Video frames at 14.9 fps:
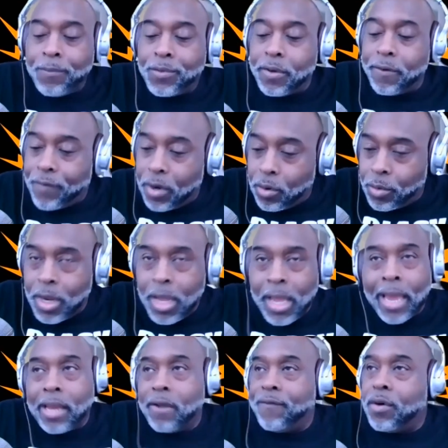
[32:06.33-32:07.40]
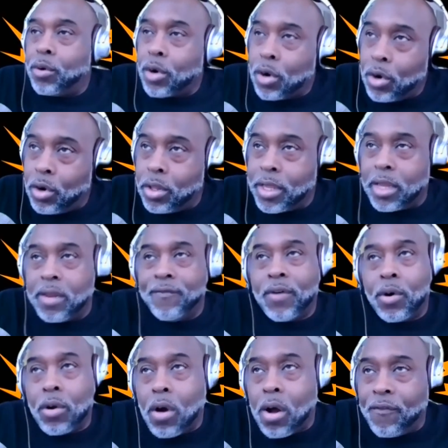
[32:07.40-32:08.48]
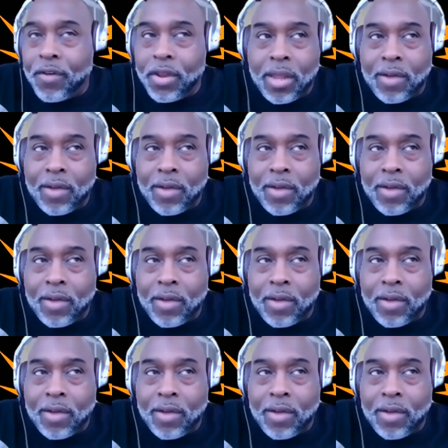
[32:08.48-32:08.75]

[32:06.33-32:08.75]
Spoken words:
to vote, and to vote early, and to vote often.